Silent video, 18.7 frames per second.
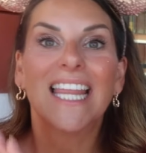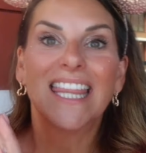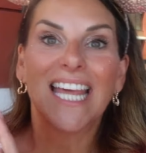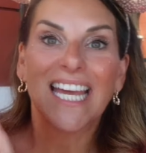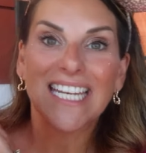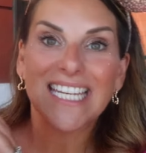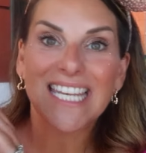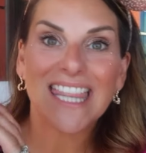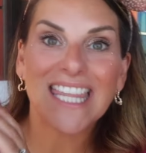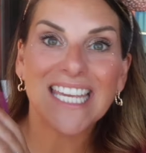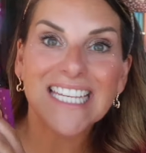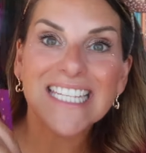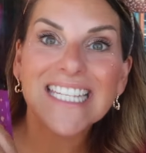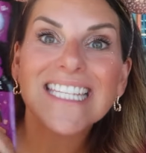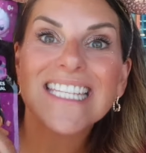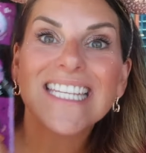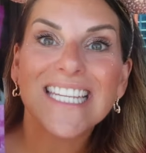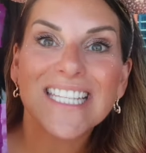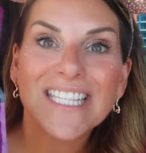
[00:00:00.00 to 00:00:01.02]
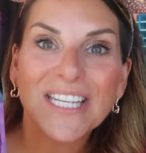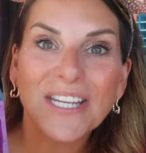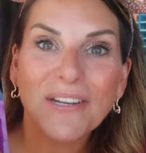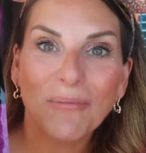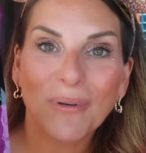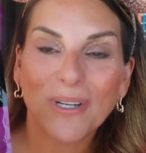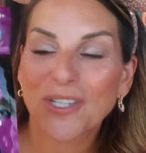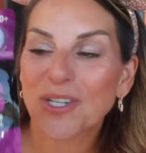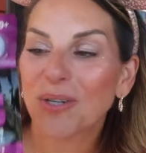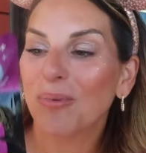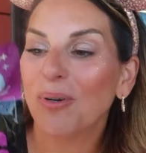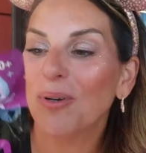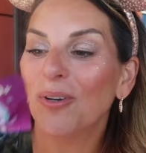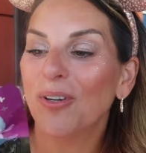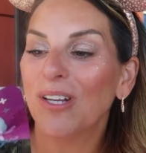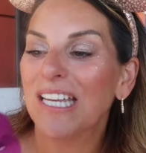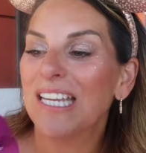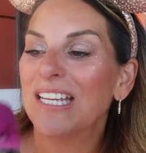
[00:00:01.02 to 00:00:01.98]
that this Disney
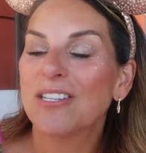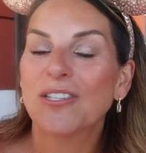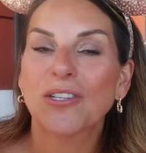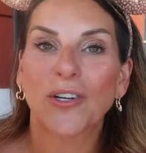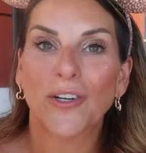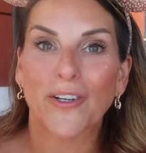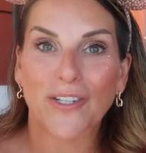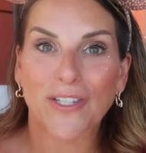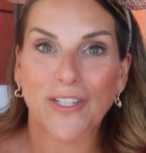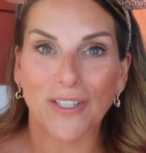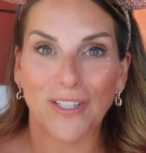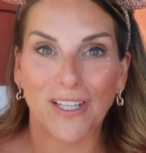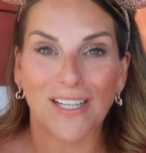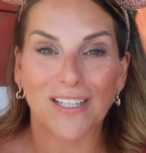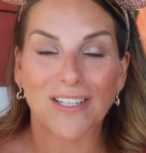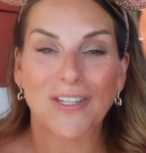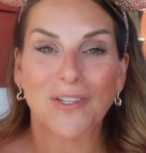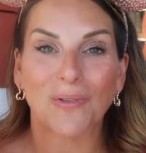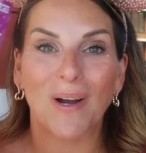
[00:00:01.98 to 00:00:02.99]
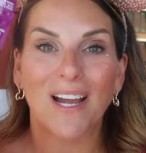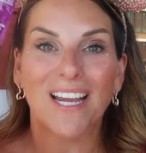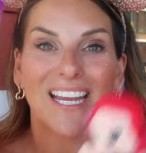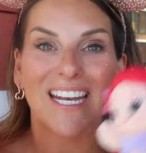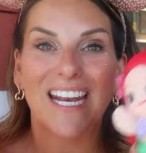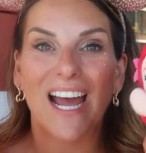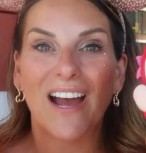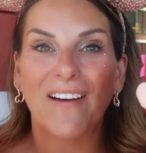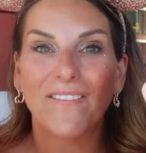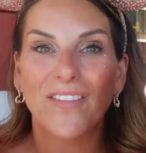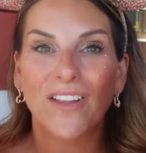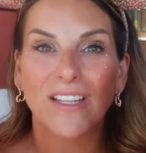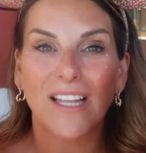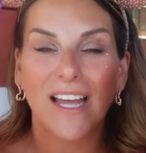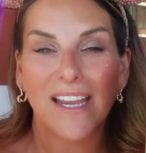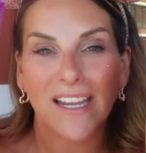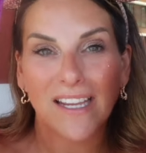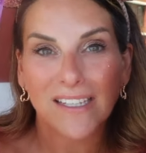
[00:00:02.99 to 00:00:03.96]
wishable is Ursula so I can have the
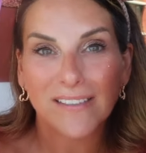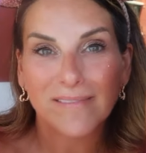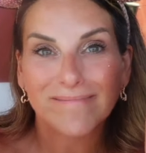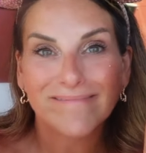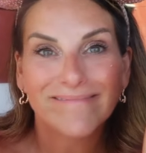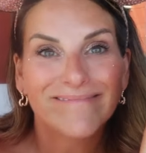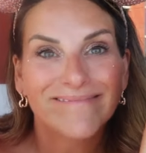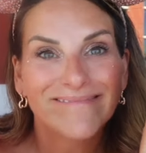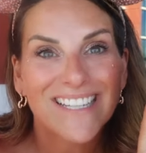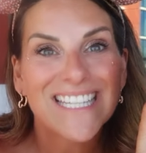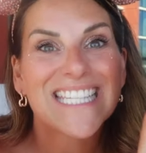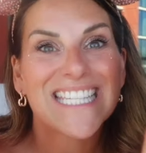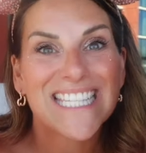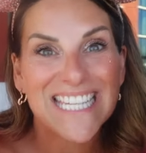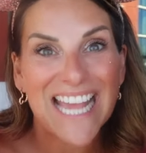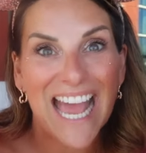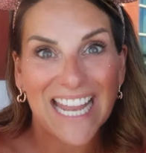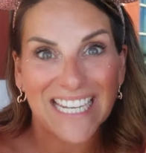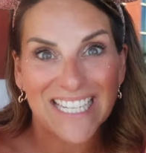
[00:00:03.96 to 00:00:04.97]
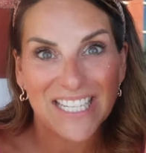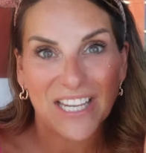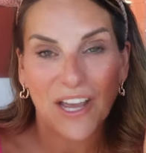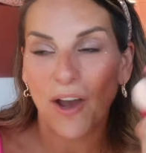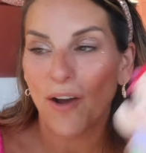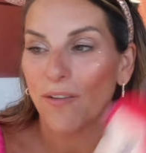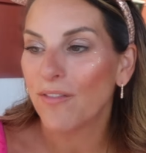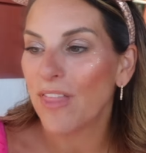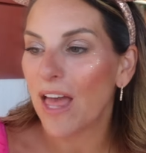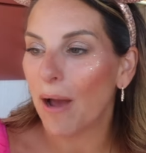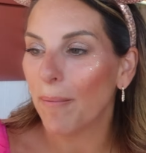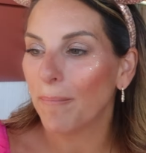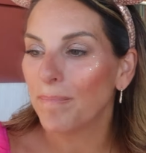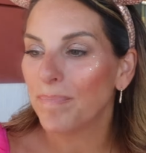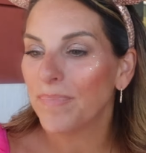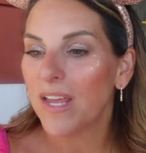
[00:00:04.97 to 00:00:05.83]
like set of them.